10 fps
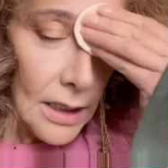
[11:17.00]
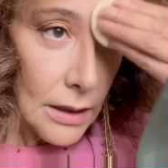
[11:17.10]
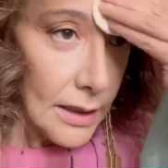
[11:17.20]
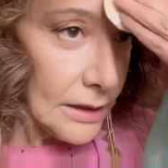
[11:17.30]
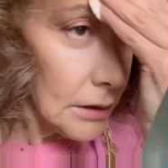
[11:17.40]

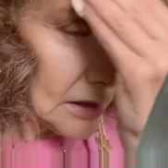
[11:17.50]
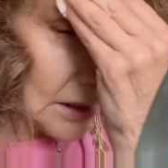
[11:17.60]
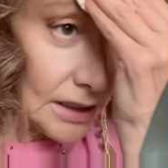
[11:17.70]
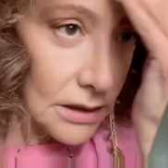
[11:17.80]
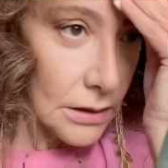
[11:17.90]
in the
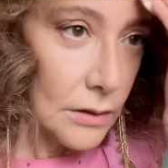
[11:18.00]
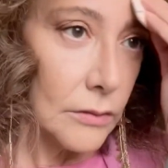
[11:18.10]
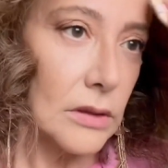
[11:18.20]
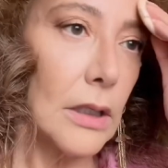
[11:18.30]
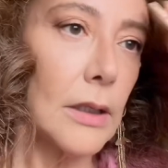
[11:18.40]

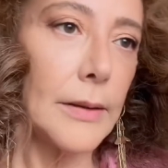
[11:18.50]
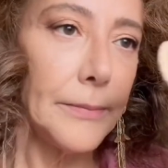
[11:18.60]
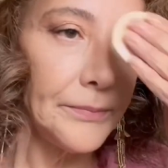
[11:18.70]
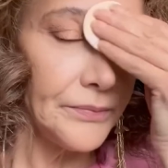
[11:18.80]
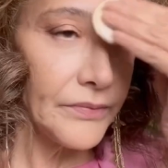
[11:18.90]
T-zone
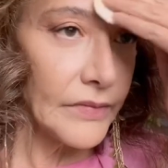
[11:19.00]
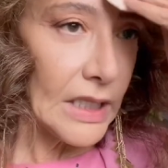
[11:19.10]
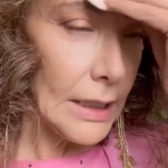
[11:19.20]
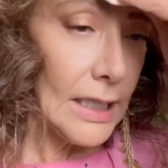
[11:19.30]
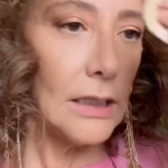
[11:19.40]

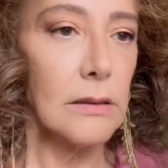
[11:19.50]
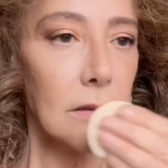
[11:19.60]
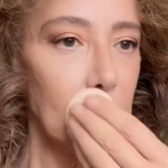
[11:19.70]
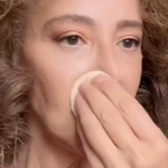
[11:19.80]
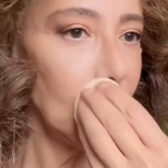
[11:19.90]
and
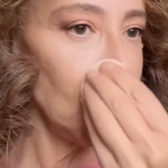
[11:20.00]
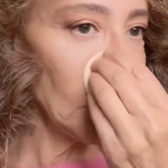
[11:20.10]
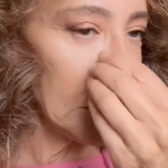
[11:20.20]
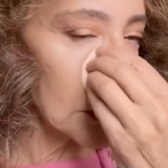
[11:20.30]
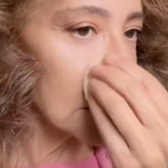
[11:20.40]
nowhere
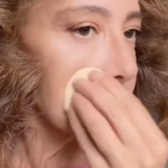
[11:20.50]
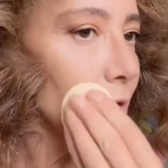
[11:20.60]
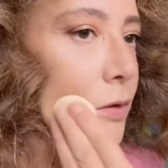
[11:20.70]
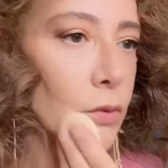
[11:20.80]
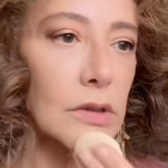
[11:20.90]
else, because I
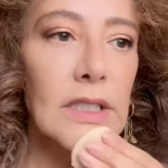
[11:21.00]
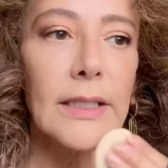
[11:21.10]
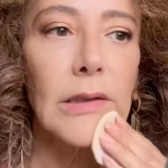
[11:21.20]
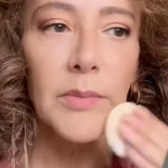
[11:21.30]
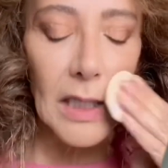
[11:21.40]
do want to
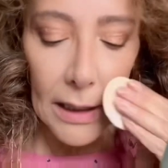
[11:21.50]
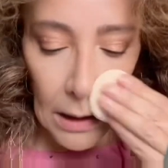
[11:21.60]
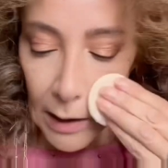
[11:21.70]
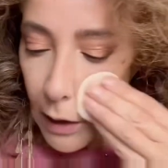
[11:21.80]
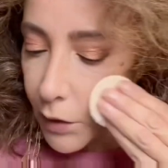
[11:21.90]
keep that
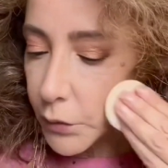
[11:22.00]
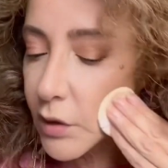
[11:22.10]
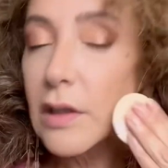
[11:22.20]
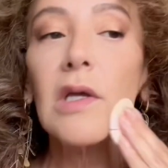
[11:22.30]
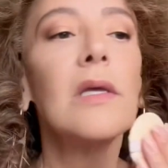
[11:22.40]
glow.
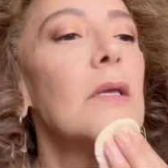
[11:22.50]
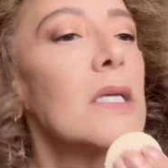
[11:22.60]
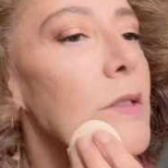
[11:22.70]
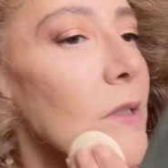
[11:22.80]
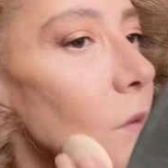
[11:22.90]

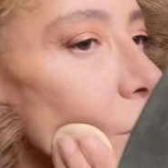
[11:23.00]
So